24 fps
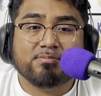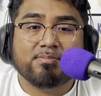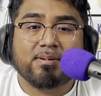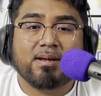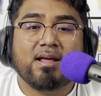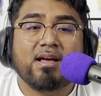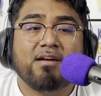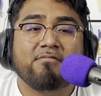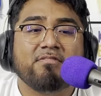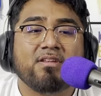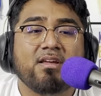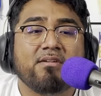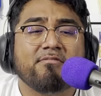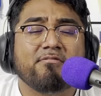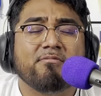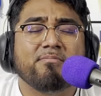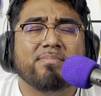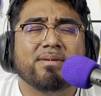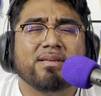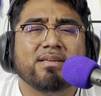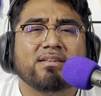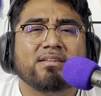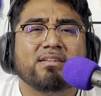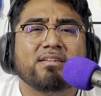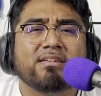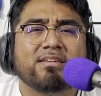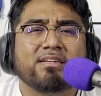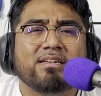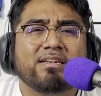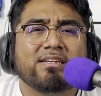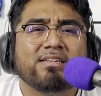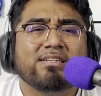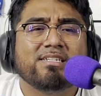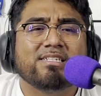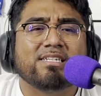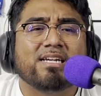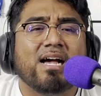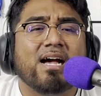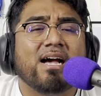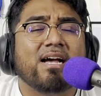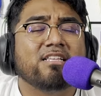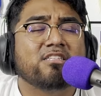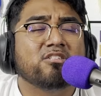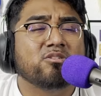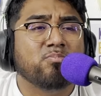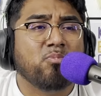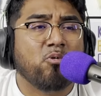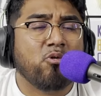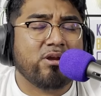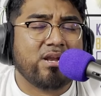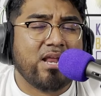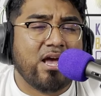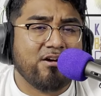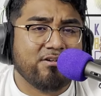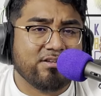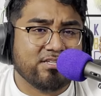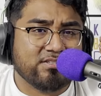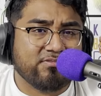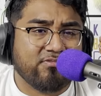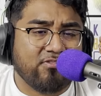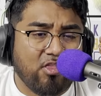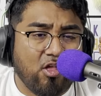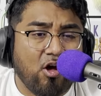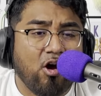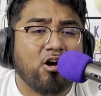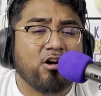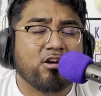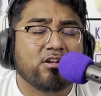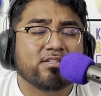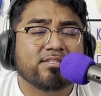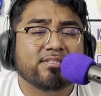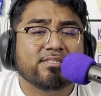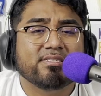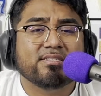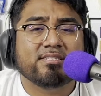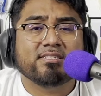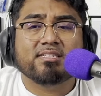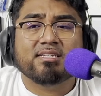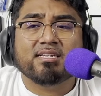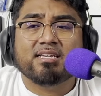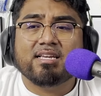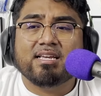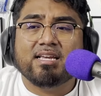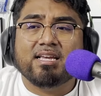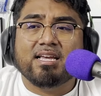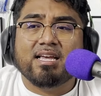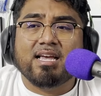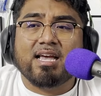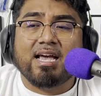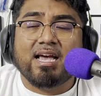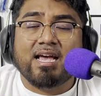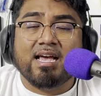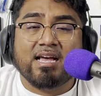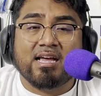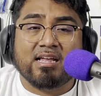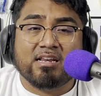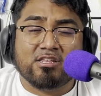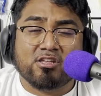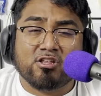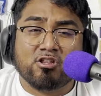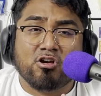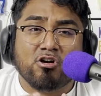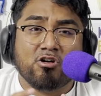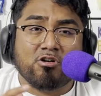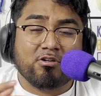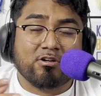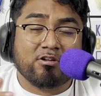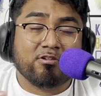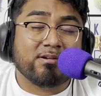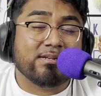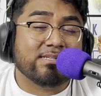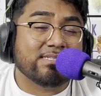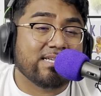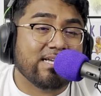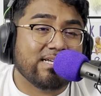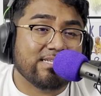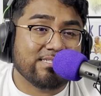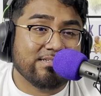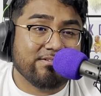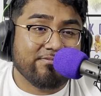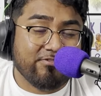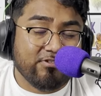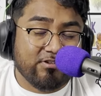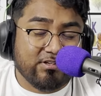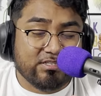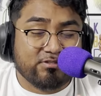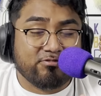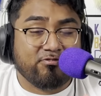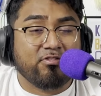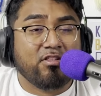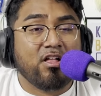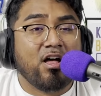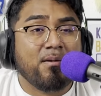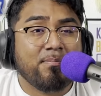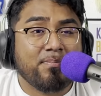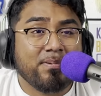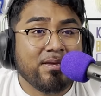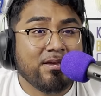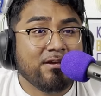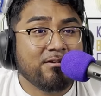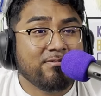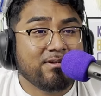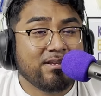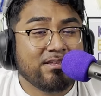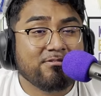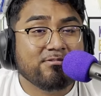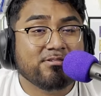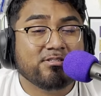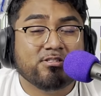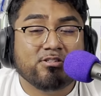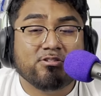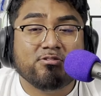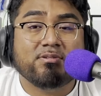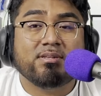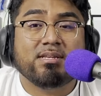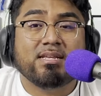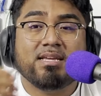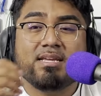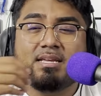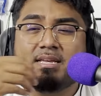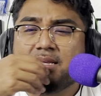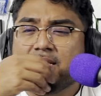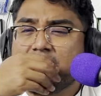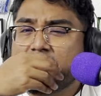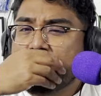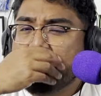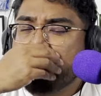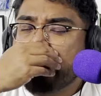But I've never been shy to point out his flaws and, you know, criticize him for his flopping when he was doing it.